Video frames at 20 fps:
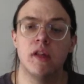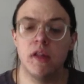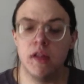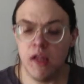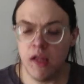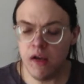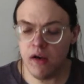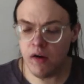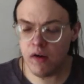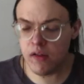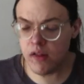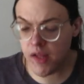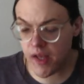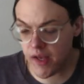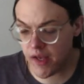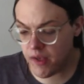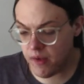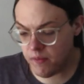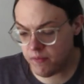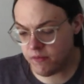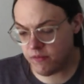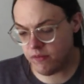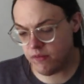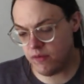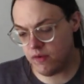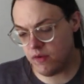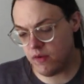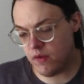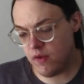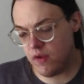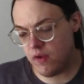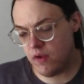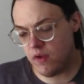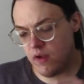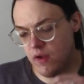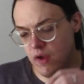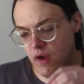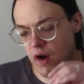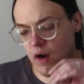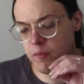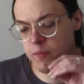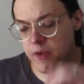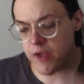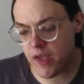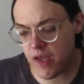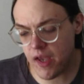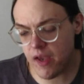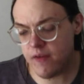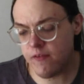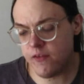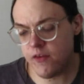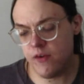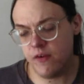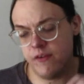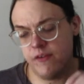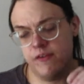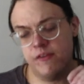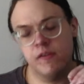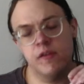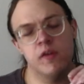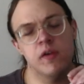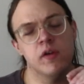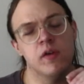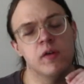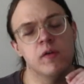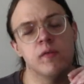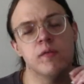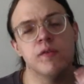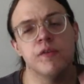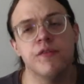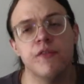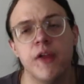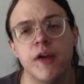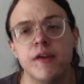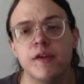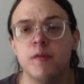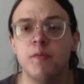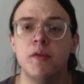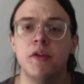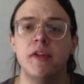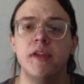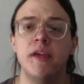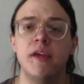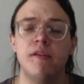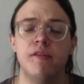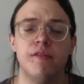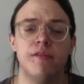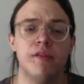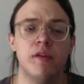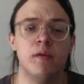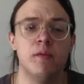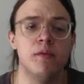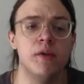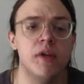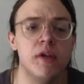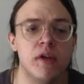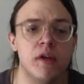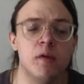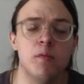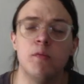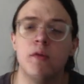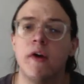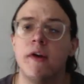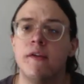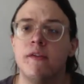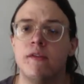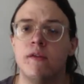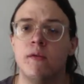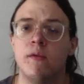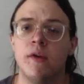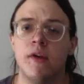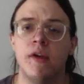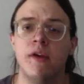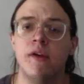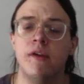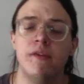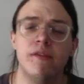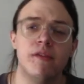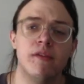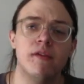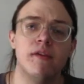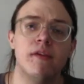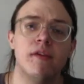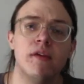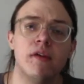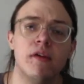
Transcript: Let our lives, our behaviors, reflect a belief that we can embrace who He is.